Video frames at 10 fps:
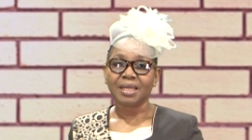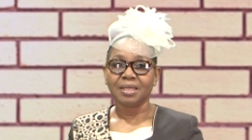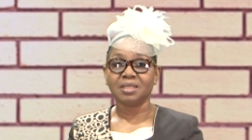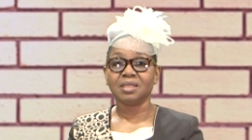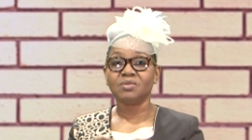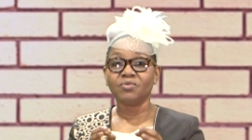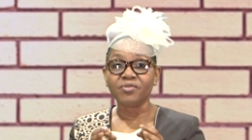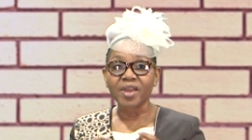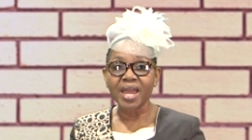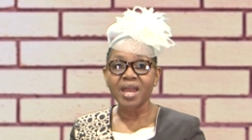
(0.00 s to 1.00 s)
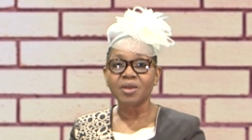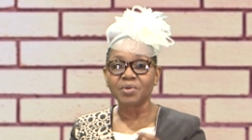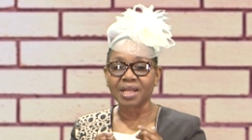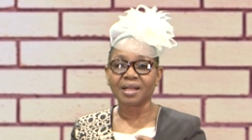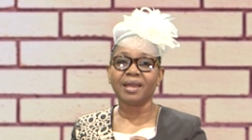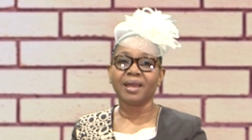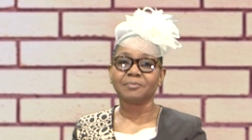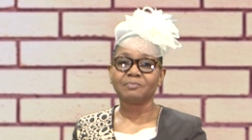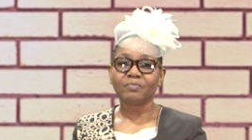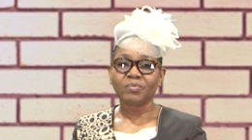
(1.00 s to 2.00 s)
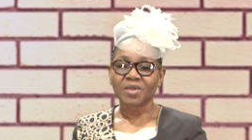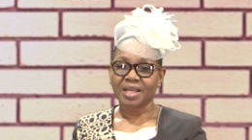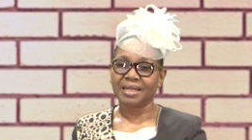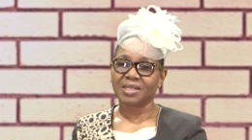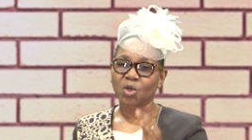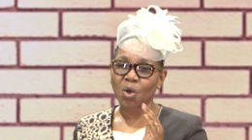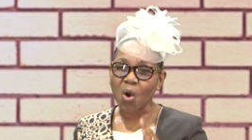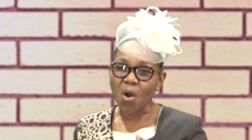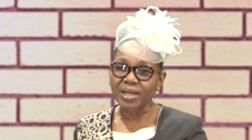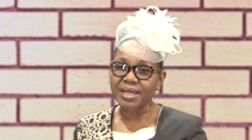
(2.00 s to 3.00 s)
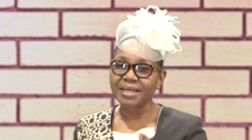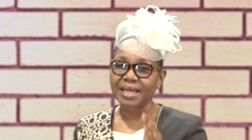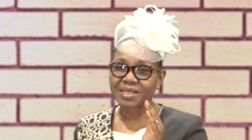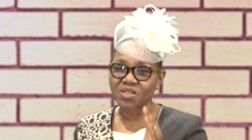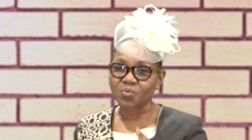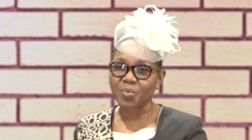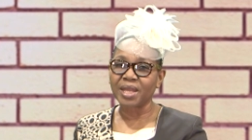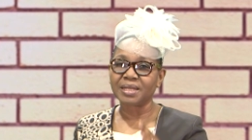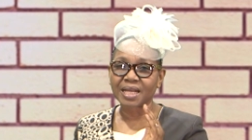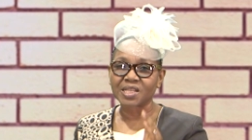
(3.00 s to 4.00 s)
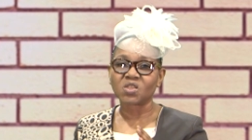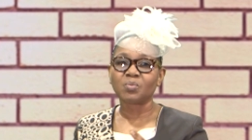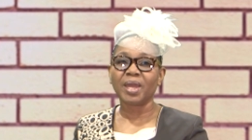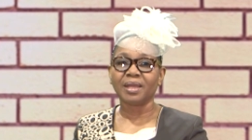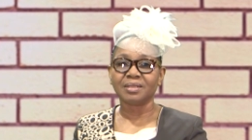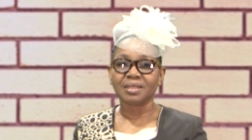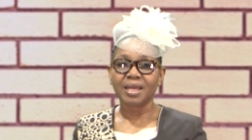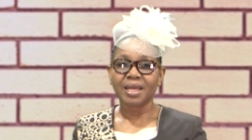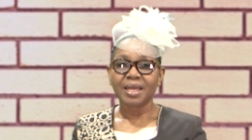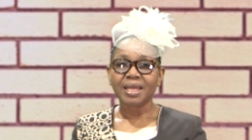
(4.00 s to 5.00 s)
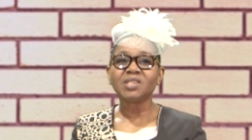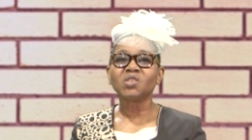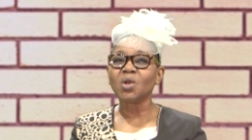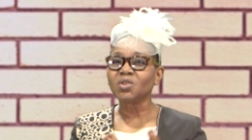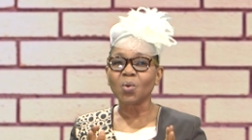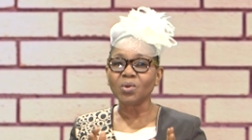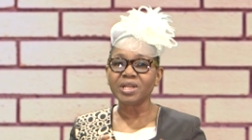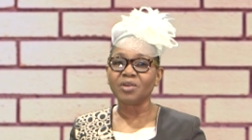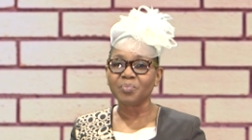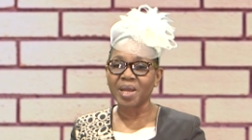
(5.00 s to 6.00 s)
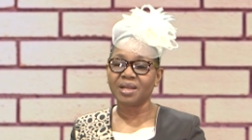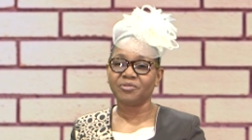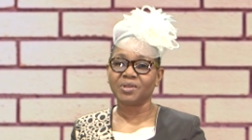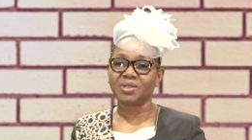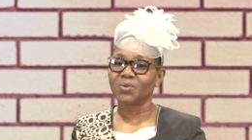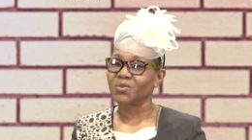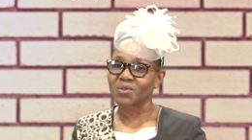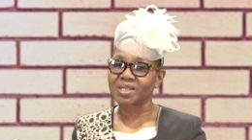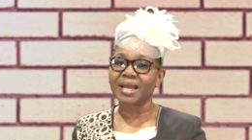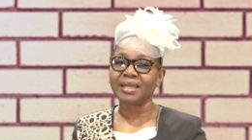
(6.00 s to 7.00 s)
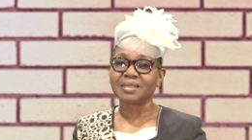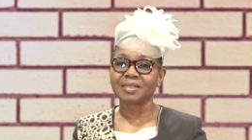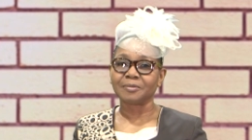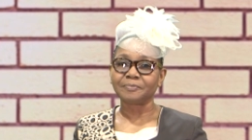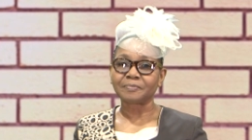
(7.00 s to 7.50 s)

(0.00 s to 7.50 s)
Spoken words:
It is very clear that calling a spade is not only of benefit to society,